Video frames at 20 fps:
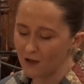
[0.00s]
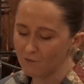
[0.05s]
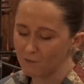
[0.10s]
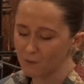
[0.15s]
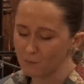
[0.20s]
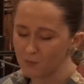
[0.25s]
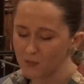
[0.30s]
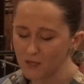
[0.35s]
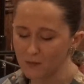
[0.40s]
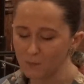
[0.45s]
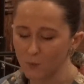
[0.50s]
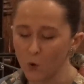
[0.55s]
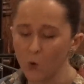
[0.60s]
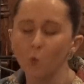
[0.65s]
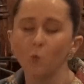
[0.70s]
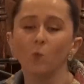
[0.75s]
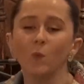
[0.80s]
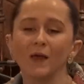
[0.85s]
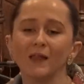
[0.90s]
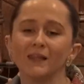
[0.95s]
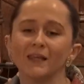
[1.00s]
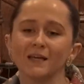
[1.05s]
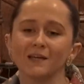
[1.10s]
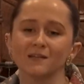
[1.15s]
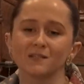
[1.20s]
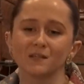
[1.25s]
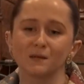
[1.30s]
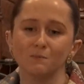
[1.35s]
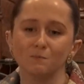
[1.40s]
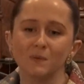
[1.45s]
of a people
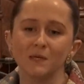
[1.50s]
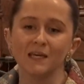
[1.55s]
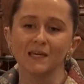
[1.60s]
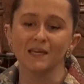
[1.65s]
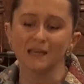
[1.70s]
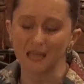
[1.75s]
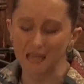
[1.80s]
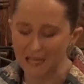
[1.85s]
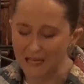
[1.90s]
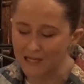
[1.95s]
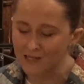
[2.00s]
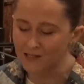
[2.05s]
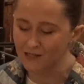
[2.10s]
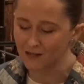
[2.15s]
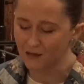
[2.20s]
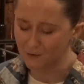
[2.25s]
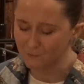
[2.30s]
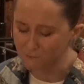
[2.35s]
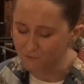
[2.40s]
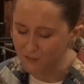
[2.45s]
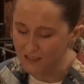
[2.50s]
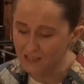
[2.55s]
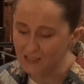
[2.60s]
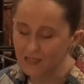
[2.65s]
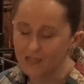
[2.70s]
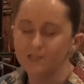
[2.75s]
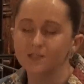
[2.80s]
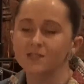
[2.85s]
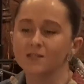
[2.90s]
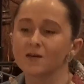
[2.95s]
willing to be
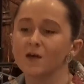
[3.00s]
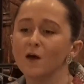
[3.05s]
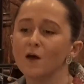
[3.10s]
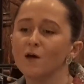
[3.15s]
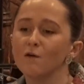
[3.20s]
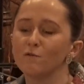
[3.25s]
inconvenienced